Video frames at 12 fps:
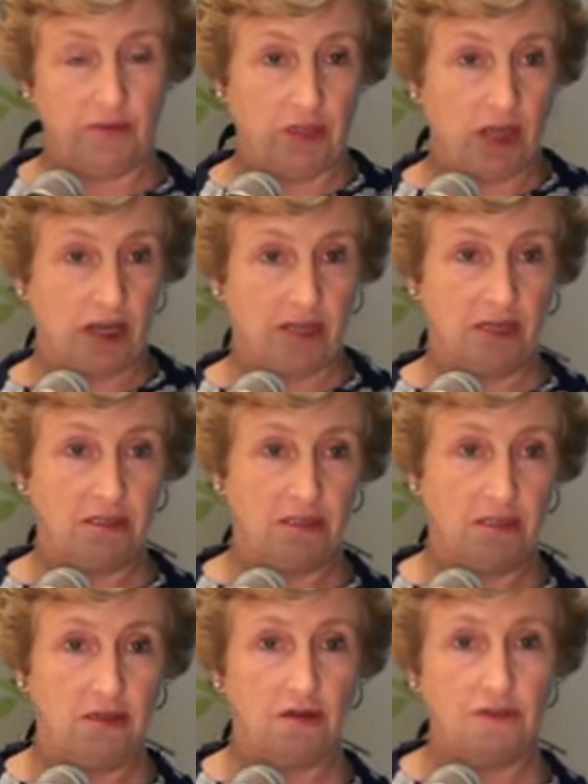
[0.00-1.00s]
the
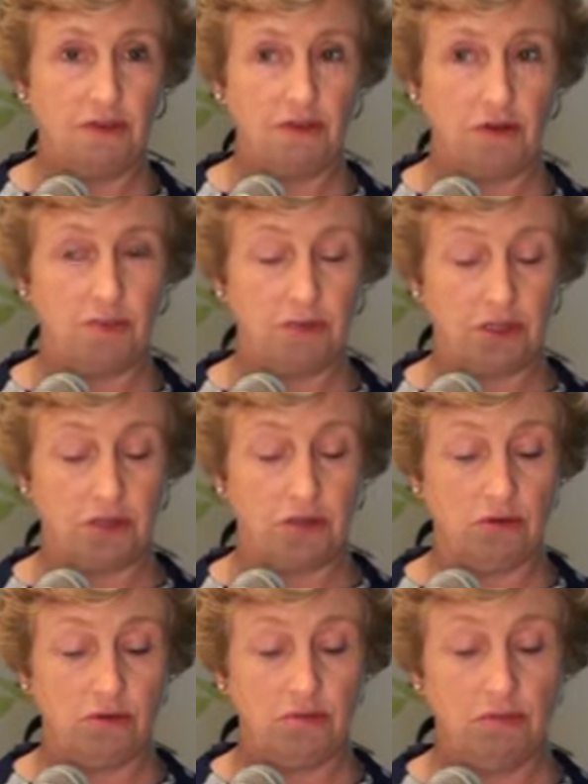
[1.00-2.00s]
identity of the thrips that
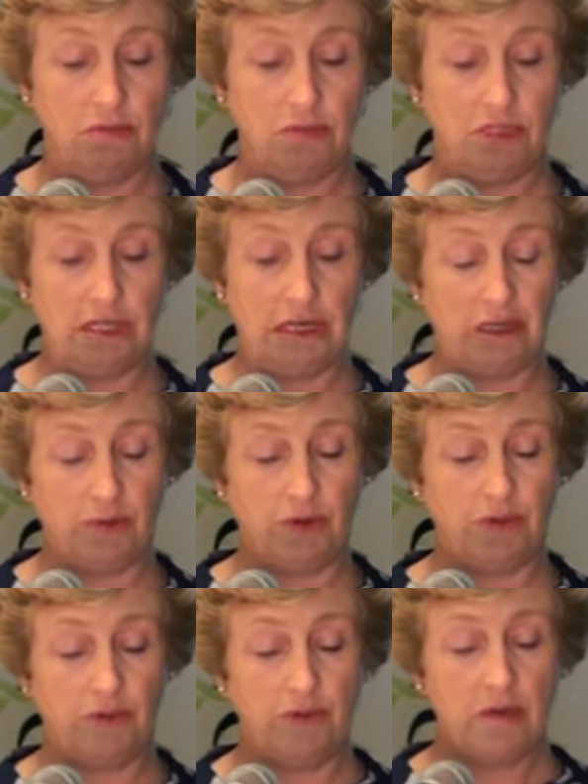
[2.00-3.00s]
you're dealing
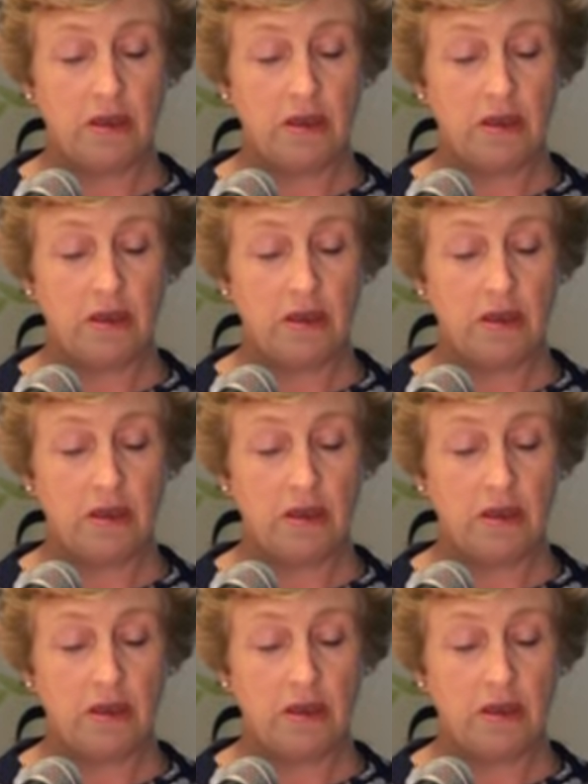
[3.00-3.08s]
with.